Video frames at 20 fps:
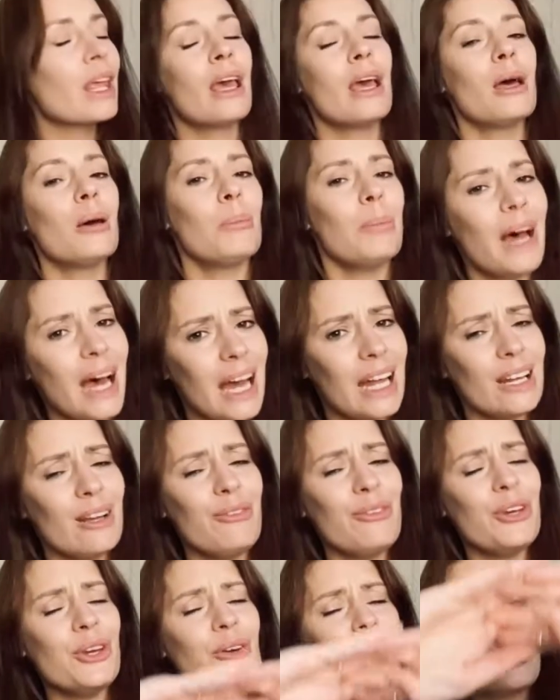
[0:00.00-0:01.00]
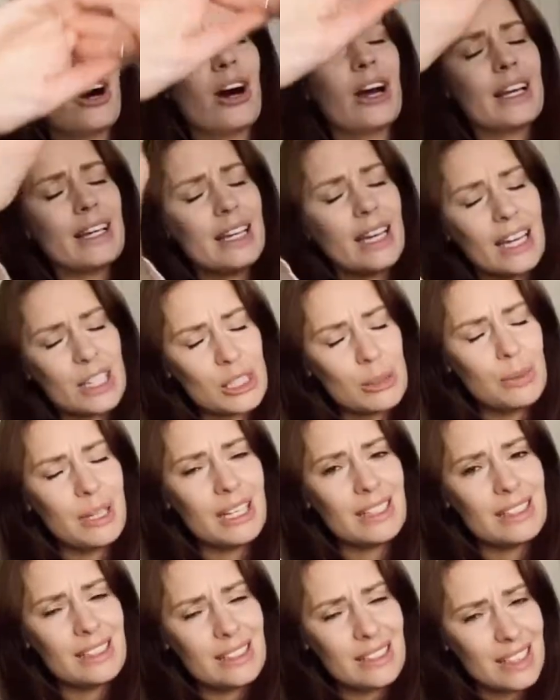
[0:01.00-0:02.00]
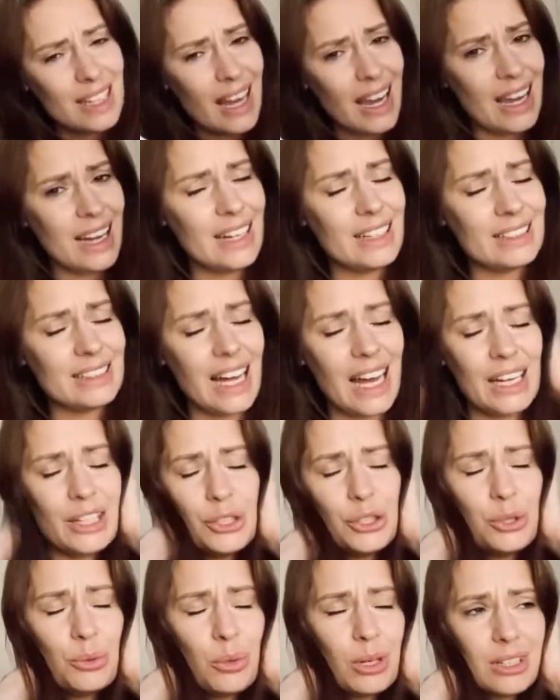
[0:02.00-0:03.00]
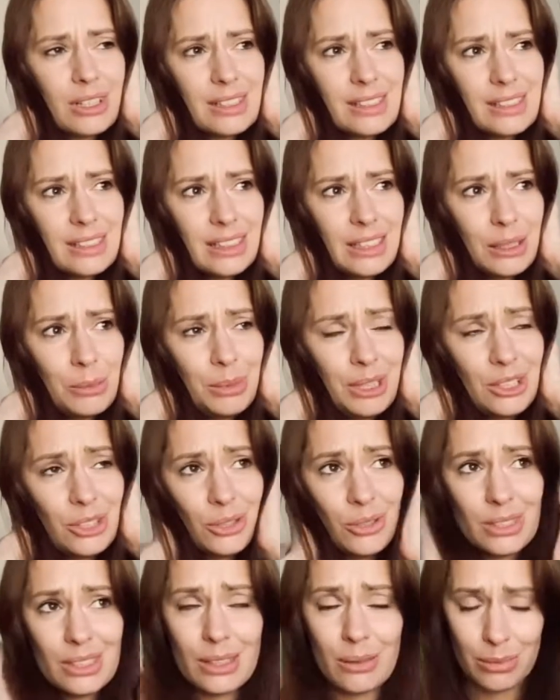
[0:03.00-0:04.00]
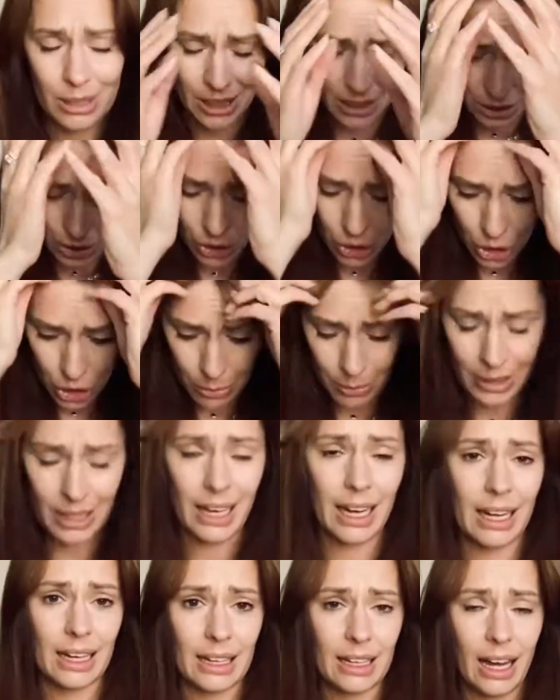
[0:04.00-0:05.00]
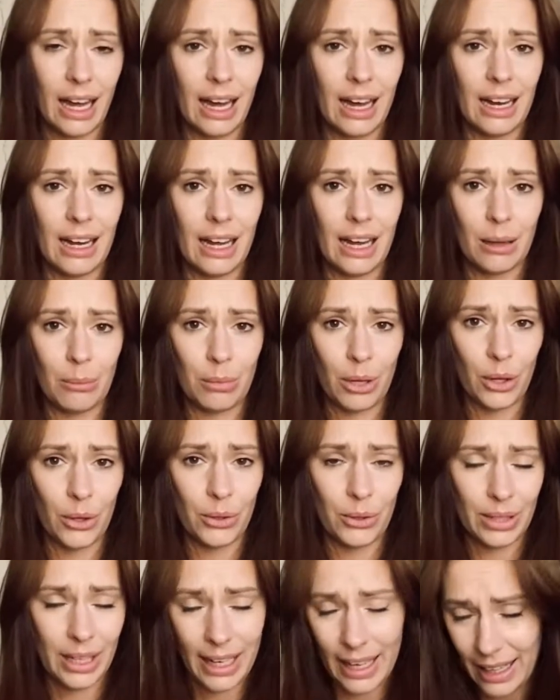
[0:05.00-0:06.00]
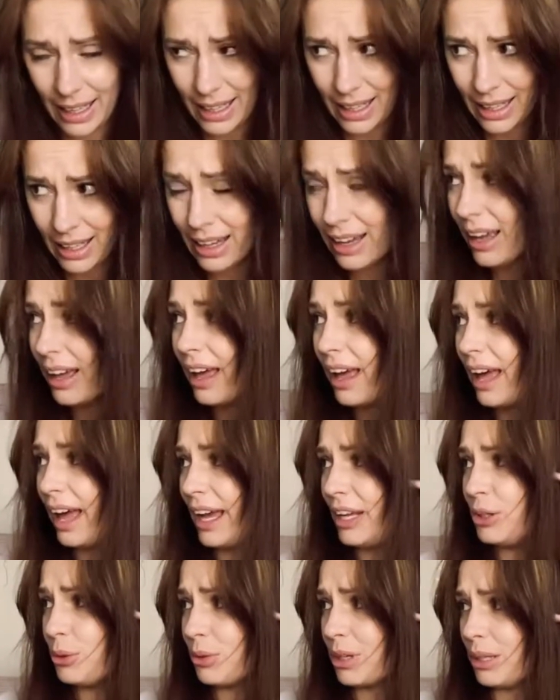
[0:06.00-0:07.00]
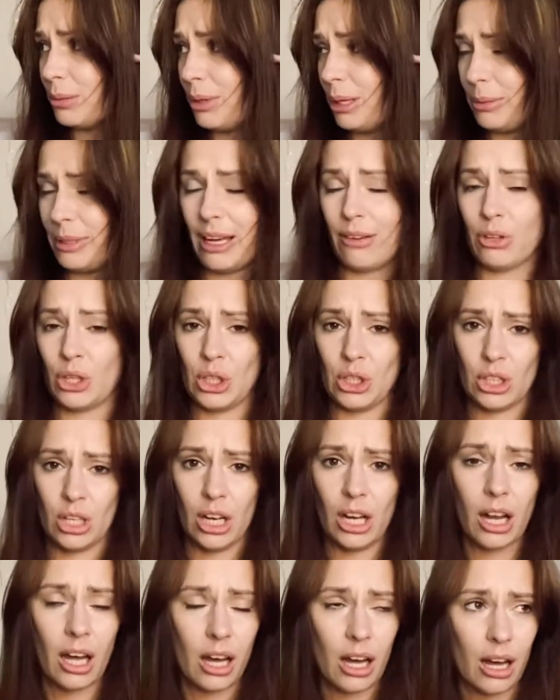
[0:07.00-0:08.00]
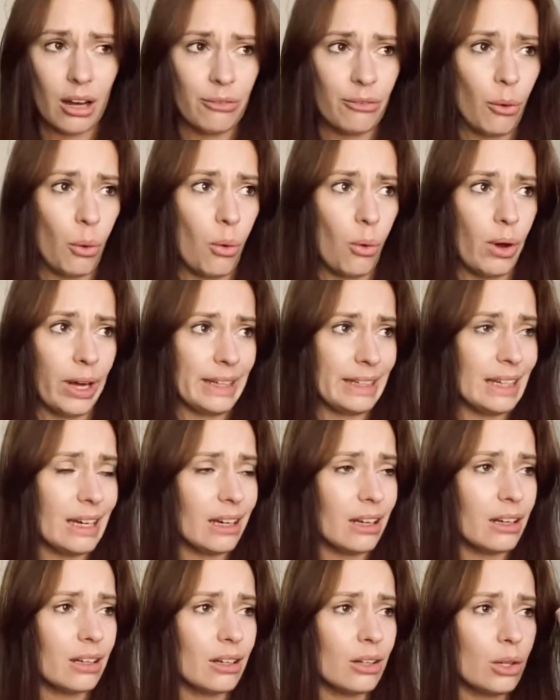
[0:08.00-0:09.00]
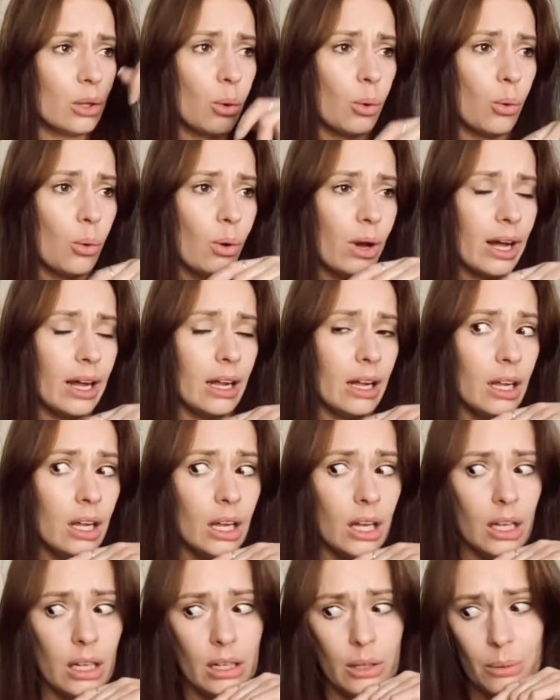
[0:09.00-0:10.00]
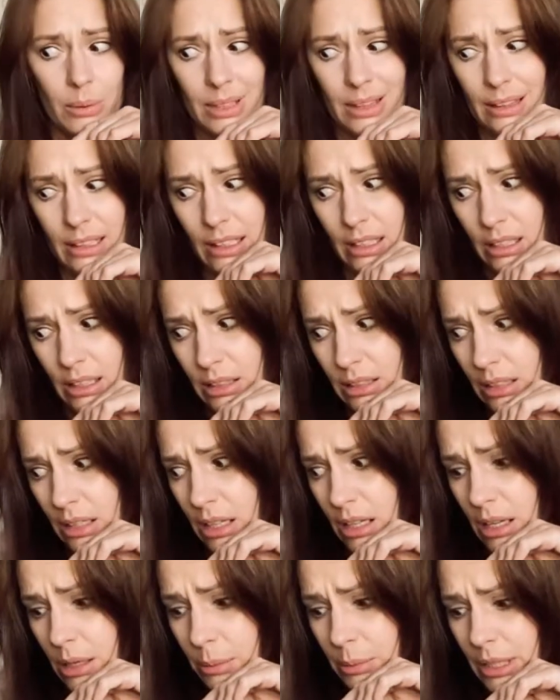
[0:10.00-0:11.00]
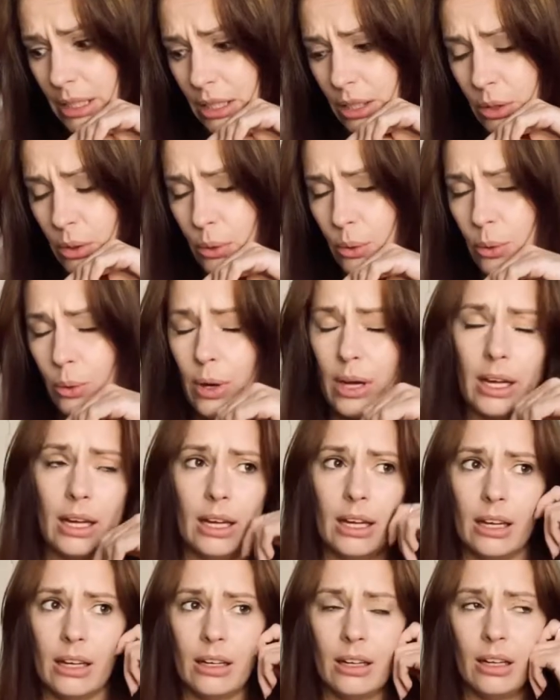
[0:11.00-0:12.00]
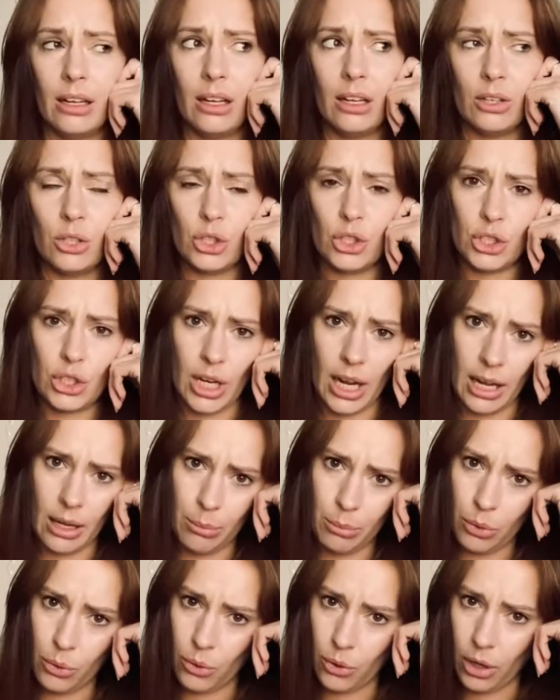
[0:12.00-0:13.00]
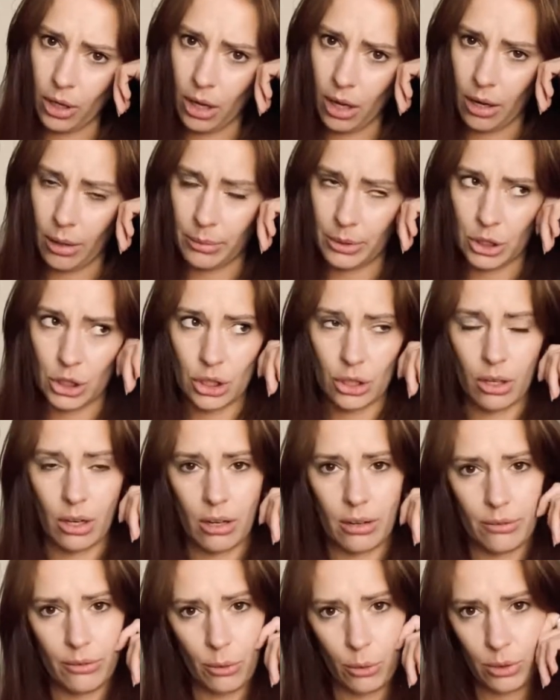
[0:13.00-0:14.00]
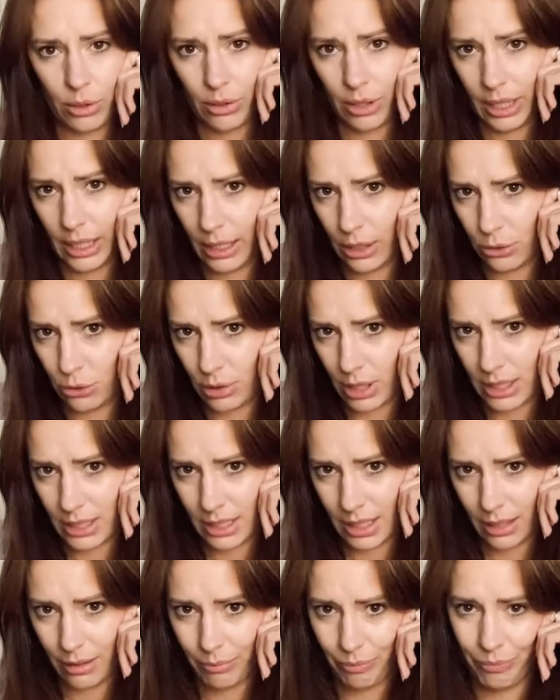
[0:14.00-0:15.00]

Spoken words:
But if you are here to be entertained and you want to see me do something stupid like highlight my own hair, and you want to maybe have a good laugh or a giggle or a what the hell Carmen, or a shame poor Carmen, she can't afford a hairdresser,